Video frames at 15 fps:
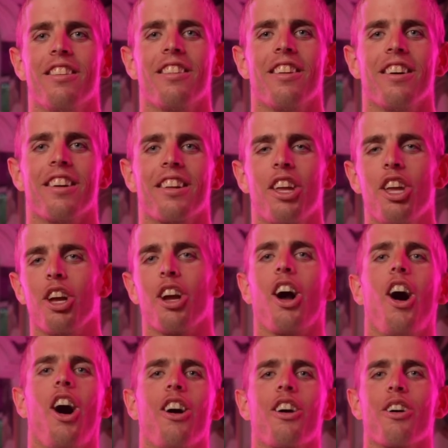the King
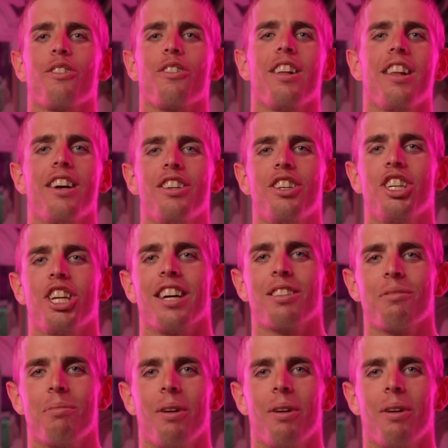Kong gorilla chest